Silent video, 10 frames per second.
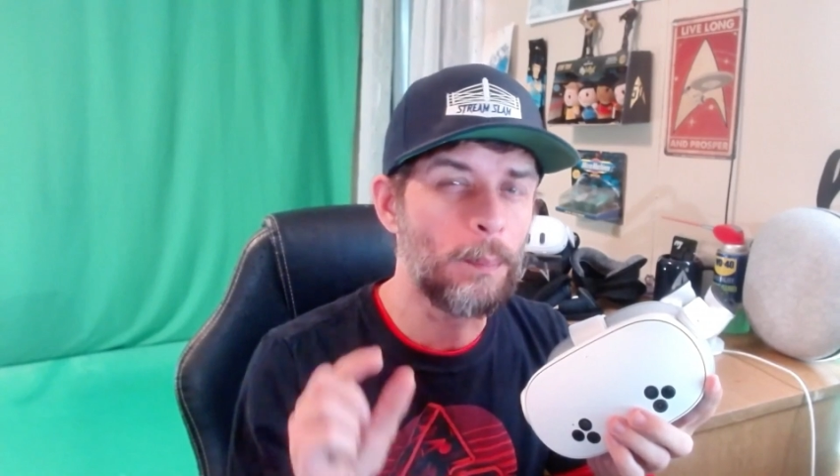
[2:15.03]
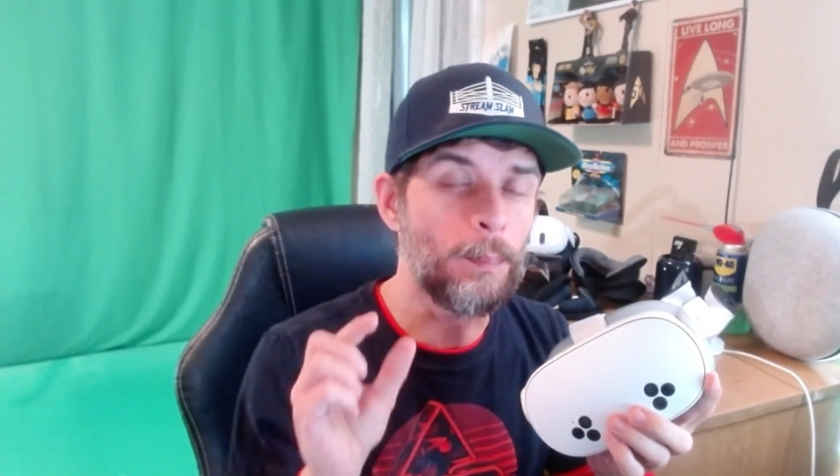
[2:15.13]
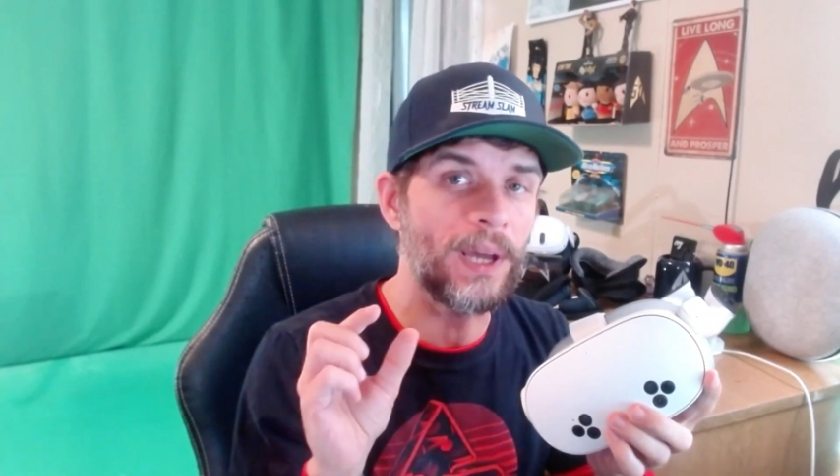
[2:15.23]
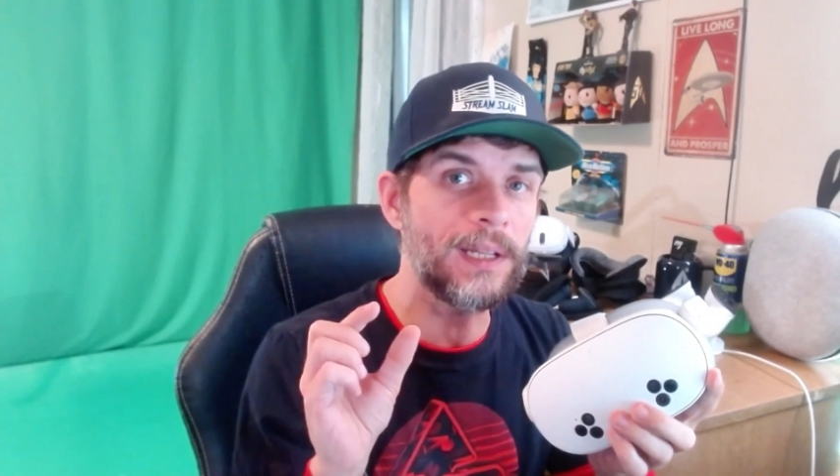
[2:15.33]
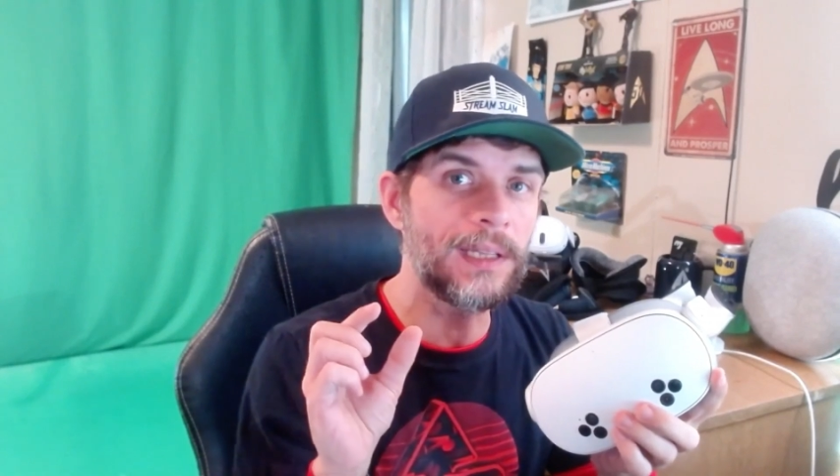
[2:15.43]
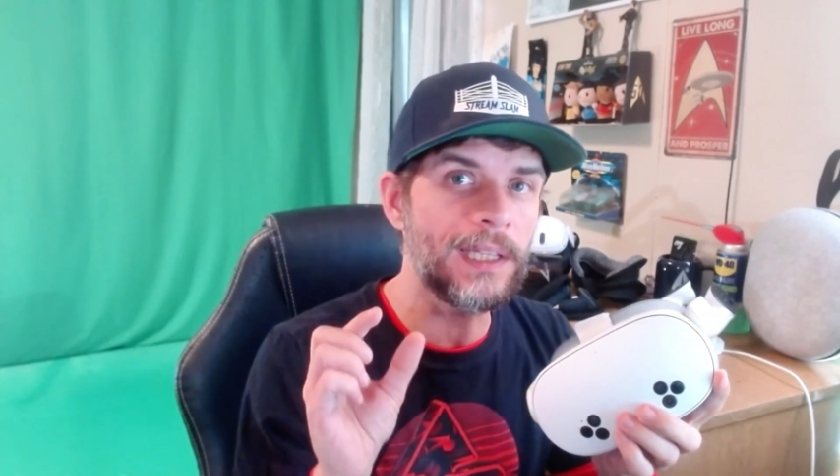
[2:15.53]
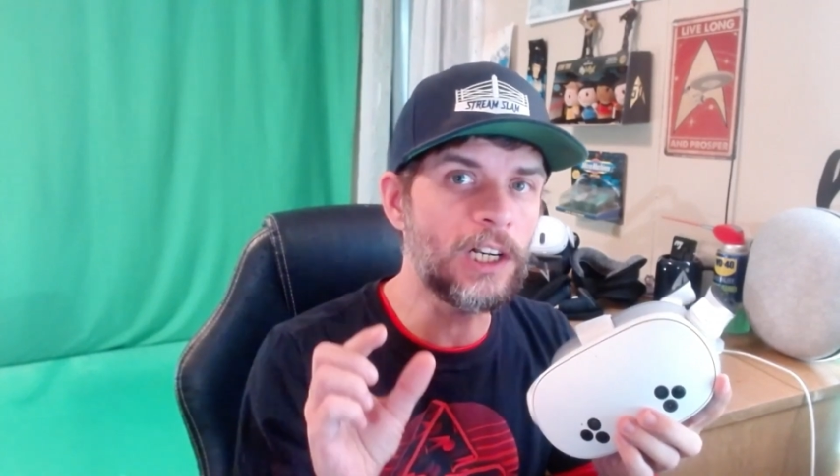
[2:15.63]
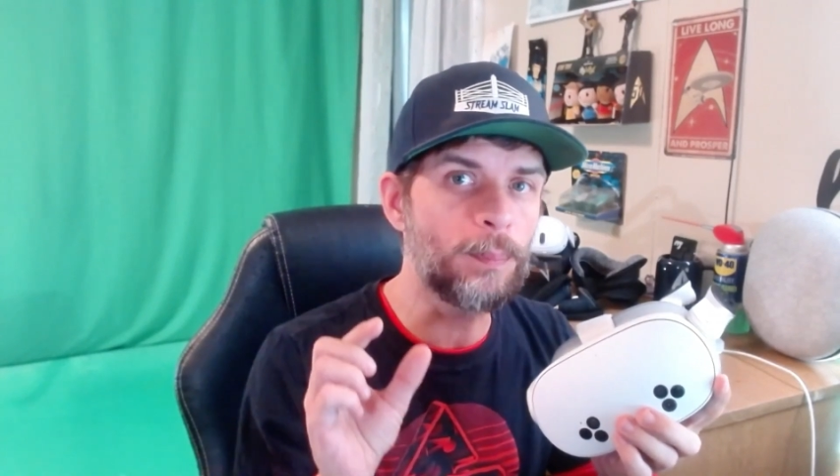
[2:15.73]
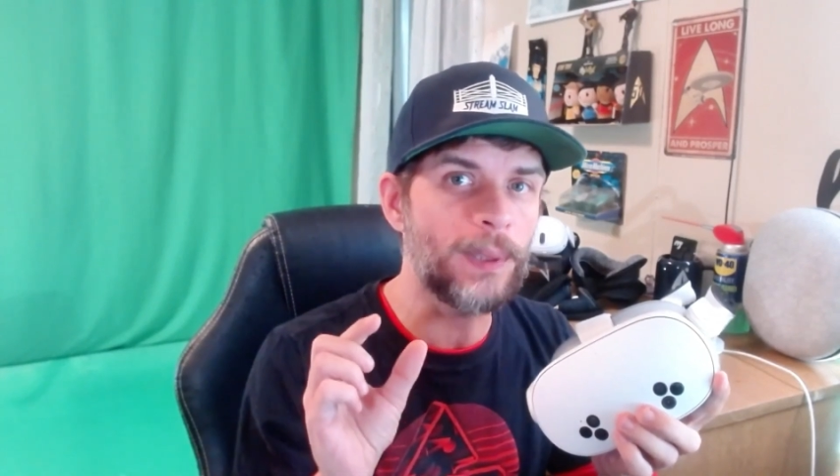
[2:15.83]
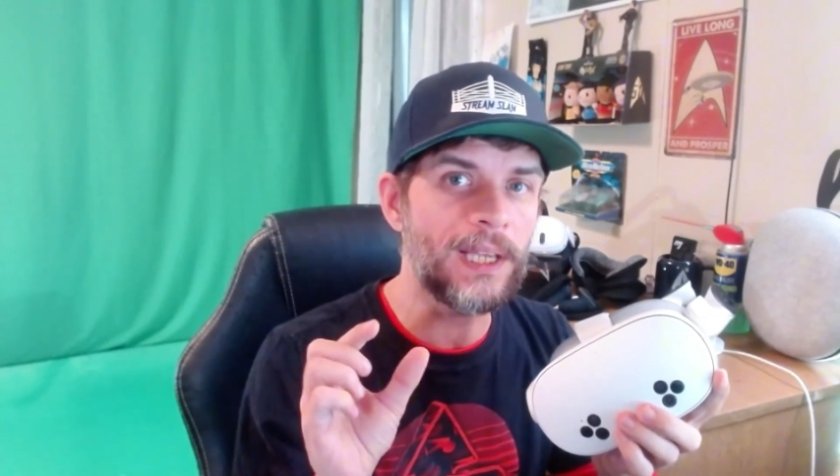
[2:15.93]
but a
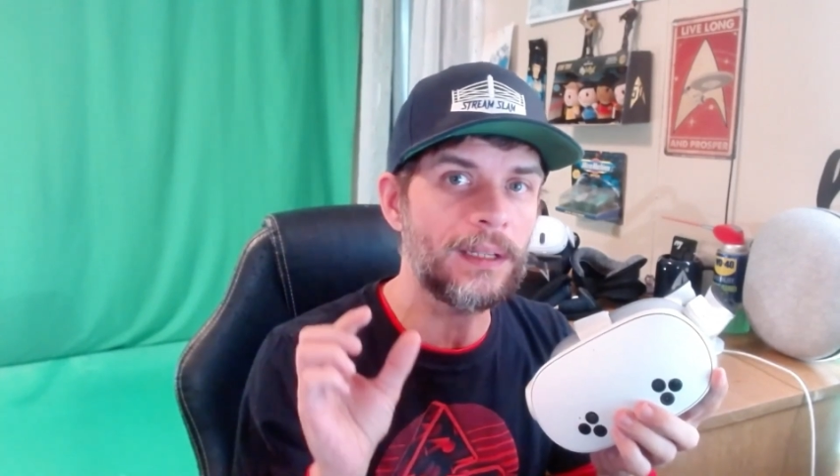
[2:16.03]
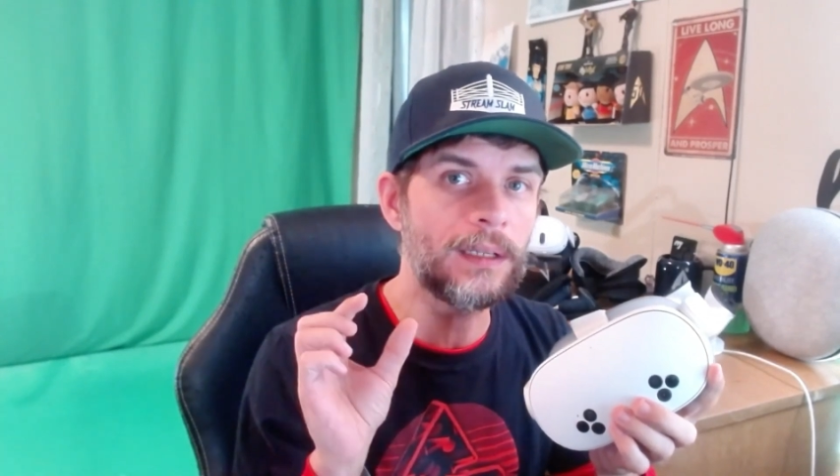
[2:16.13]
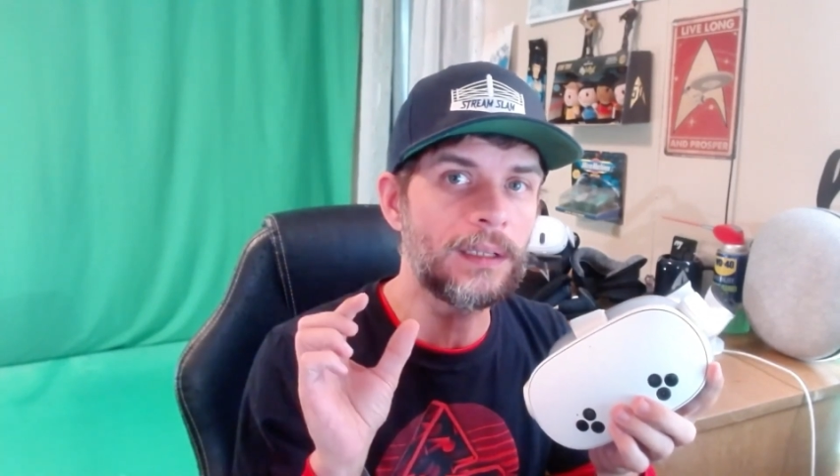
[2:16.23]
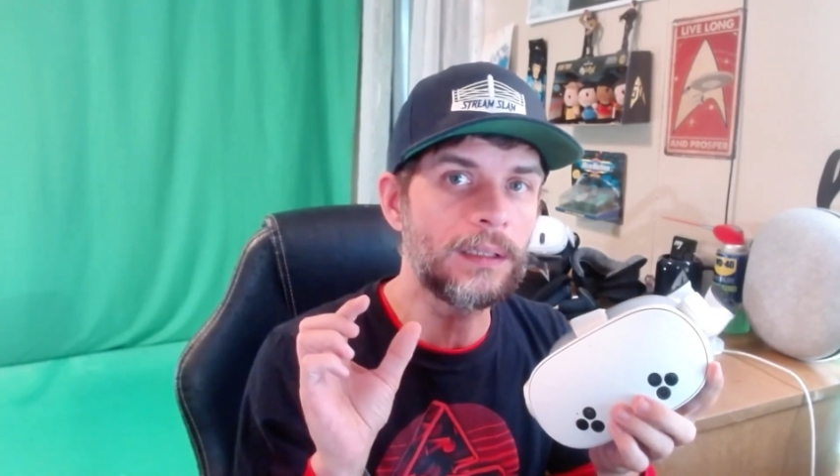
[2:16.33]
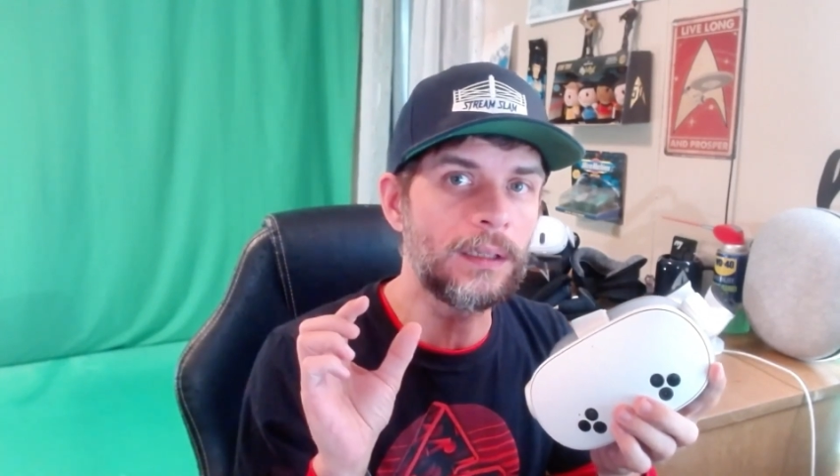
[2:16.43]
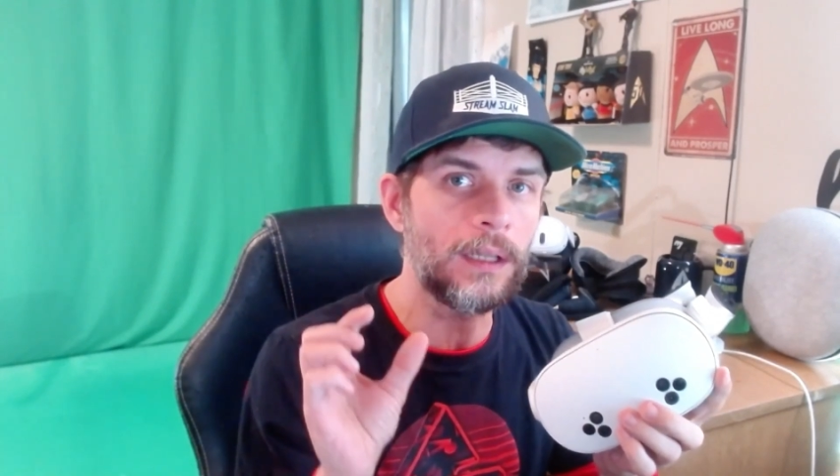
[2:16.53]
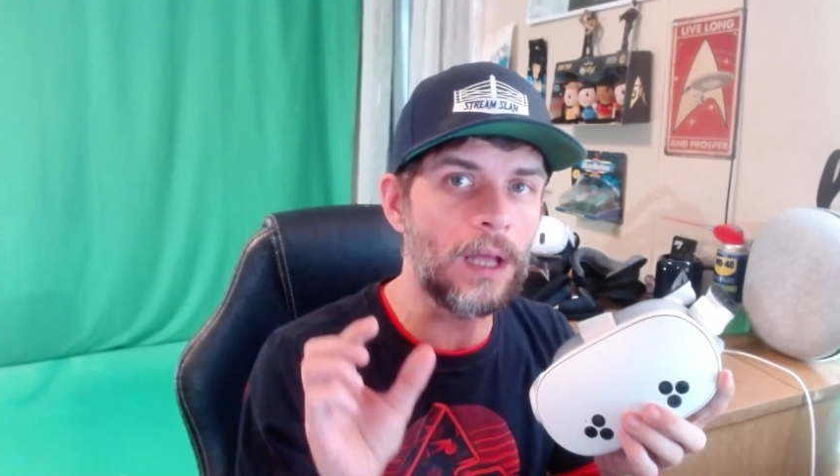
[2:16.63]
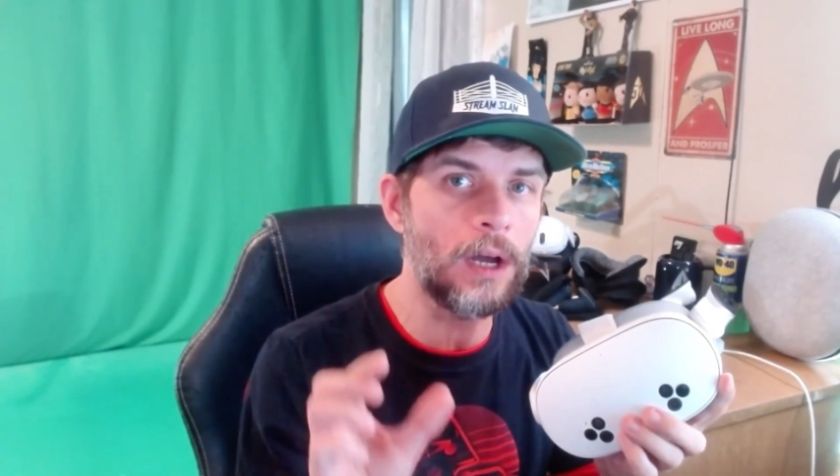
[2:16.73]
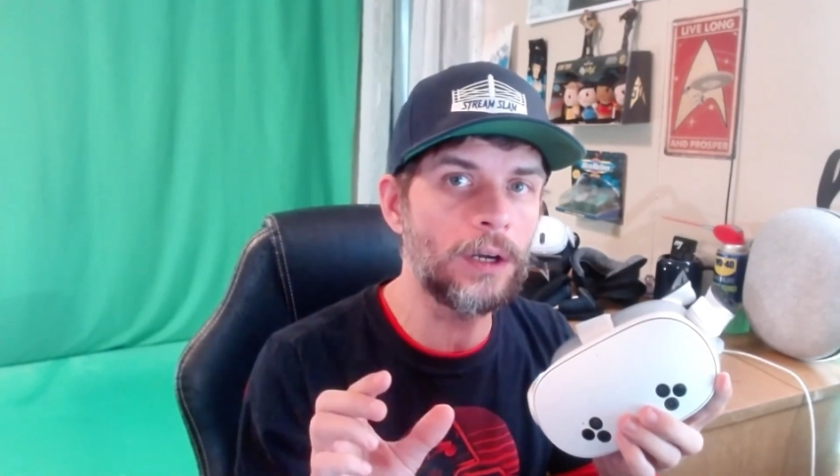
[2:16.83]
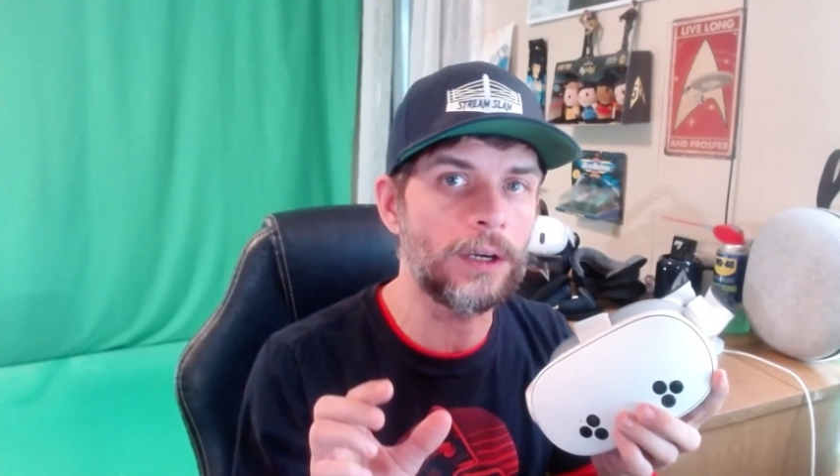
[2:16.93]
little bit
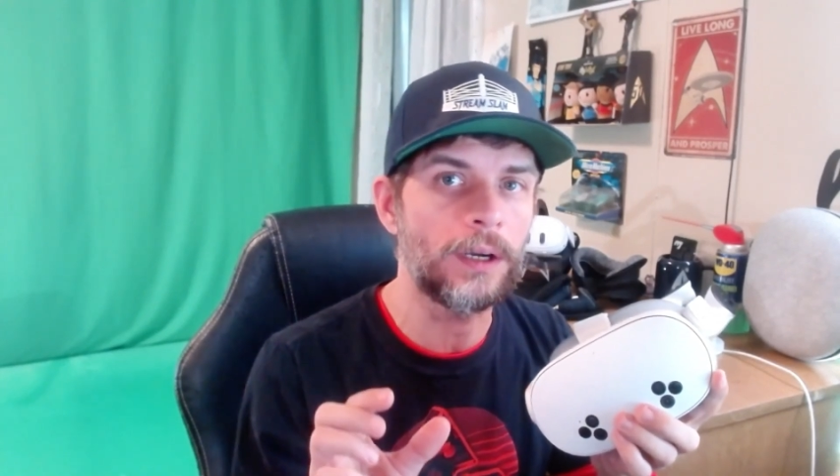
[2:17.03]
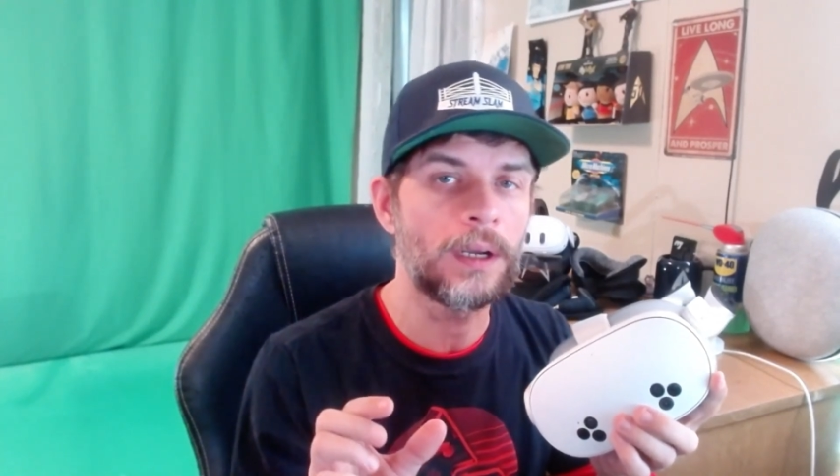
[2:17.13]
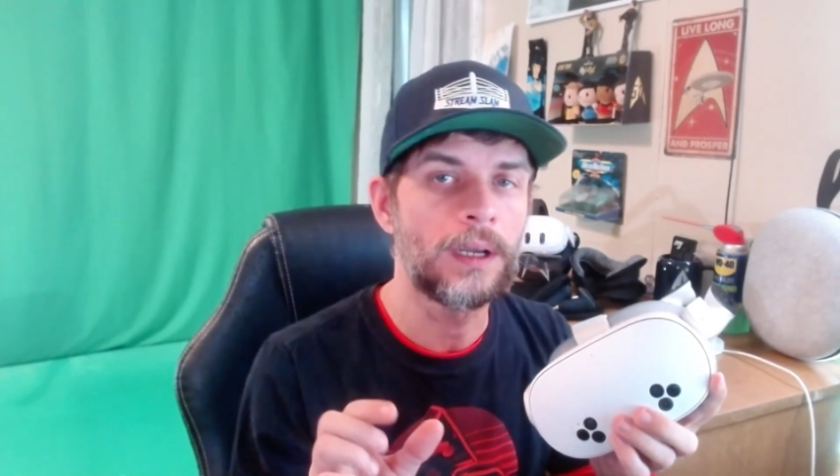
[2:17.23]
longer.